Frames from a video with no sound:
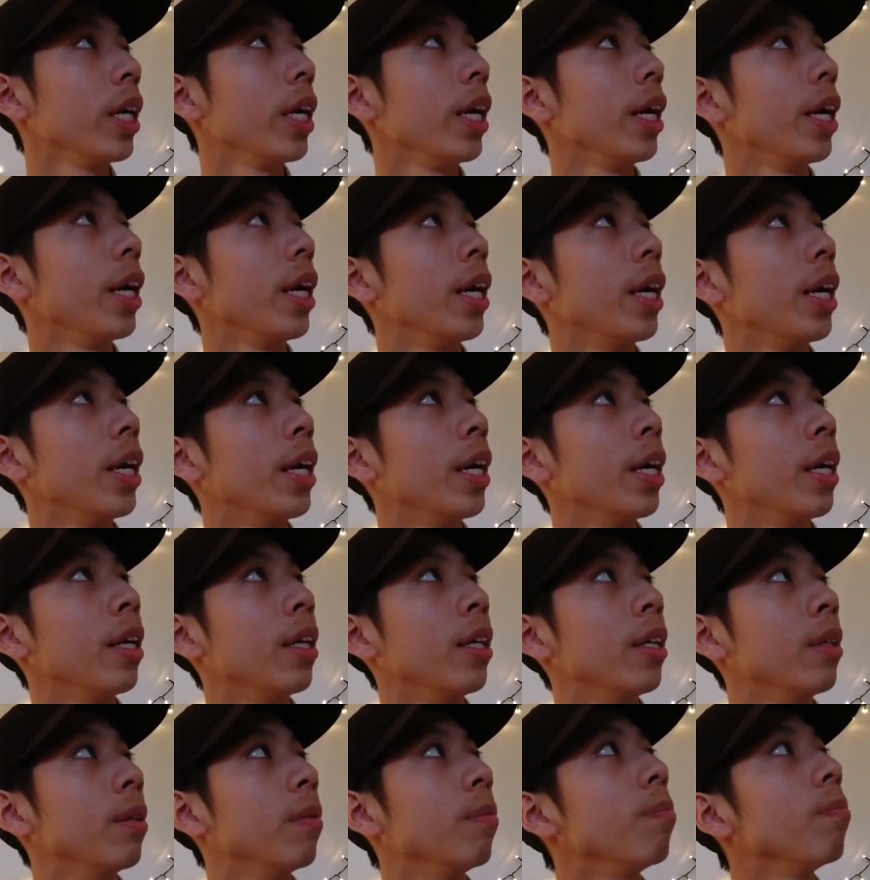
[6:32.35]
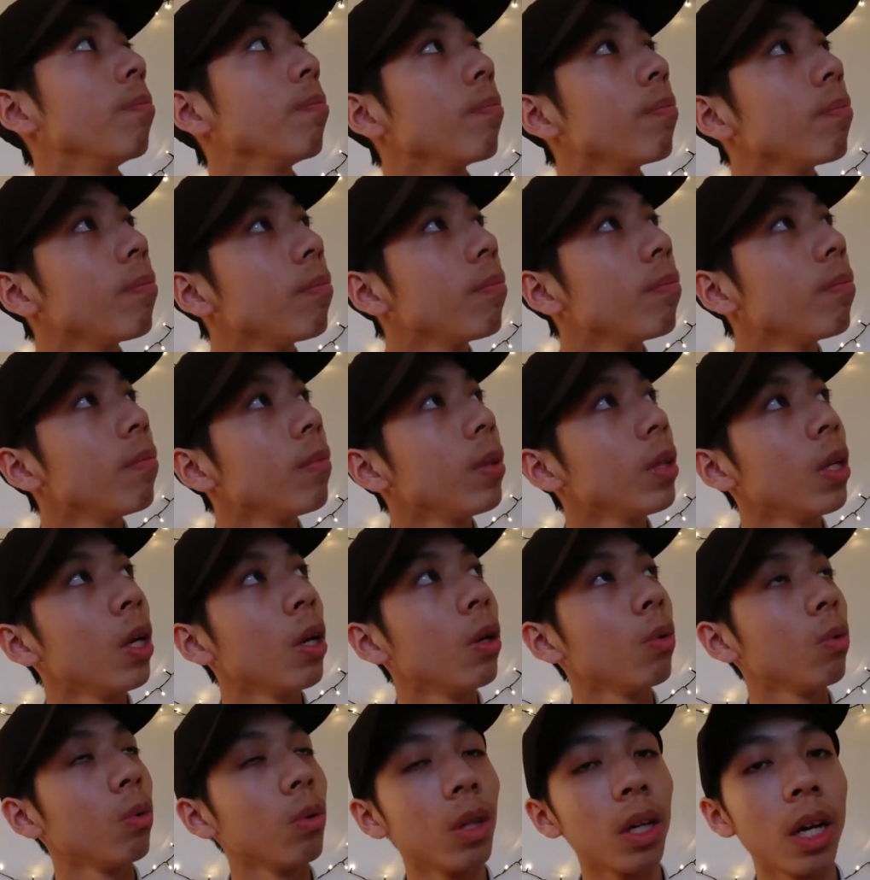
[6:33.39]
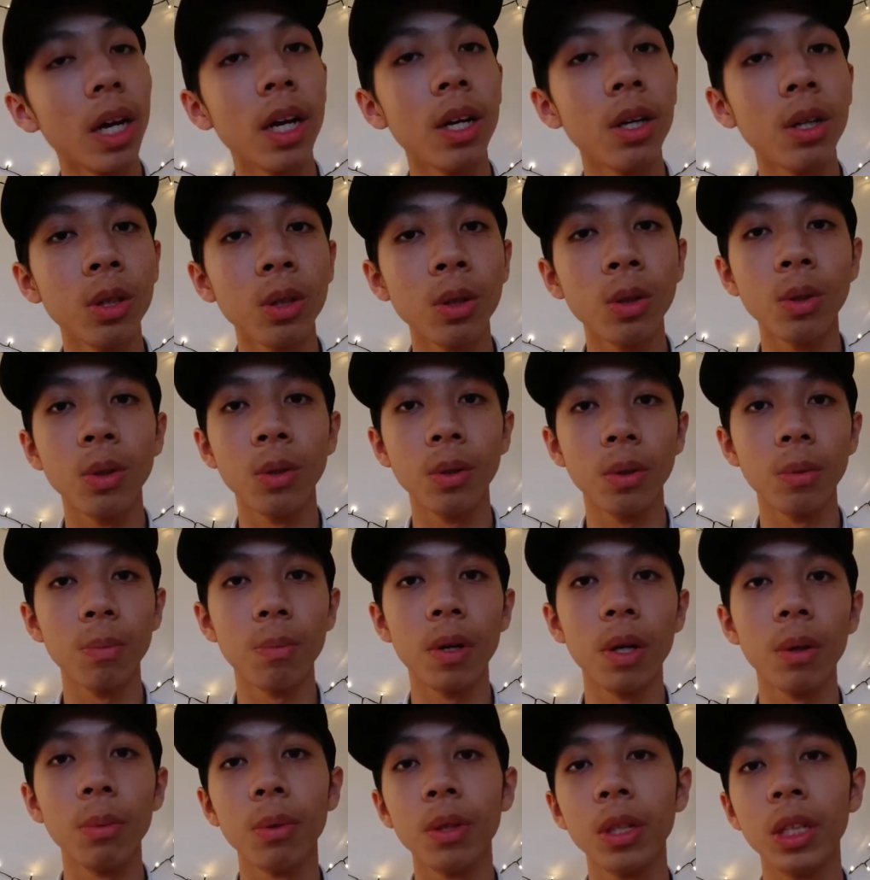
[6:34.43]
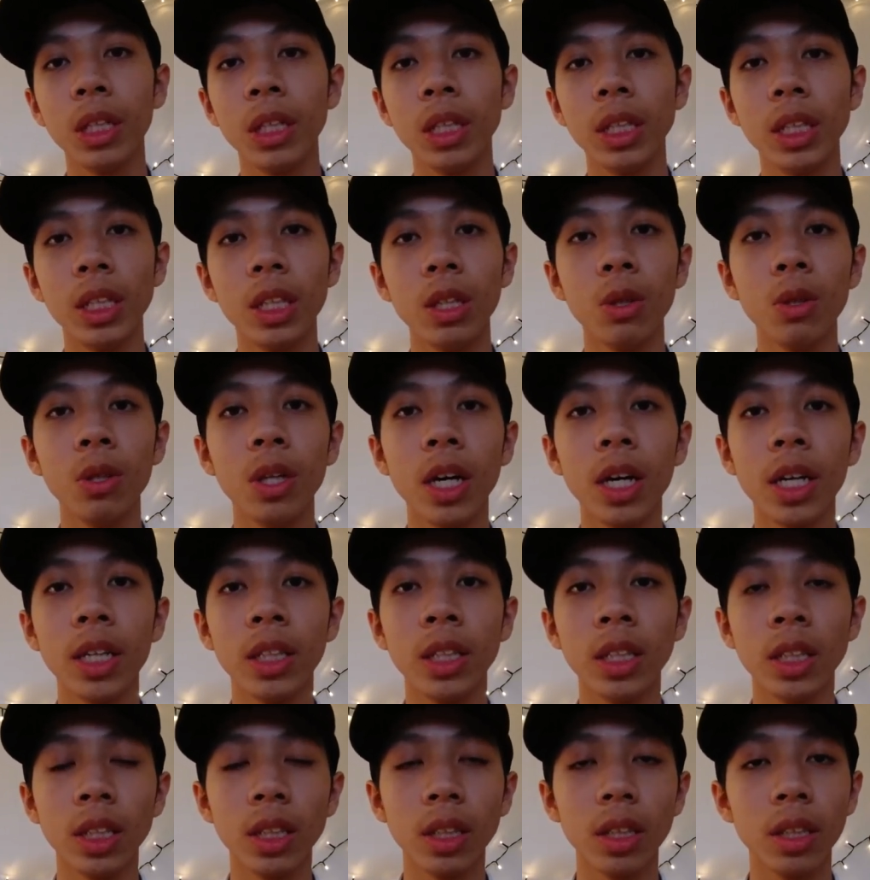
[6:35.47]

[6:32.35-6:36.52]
And you know, I'll probably see you guys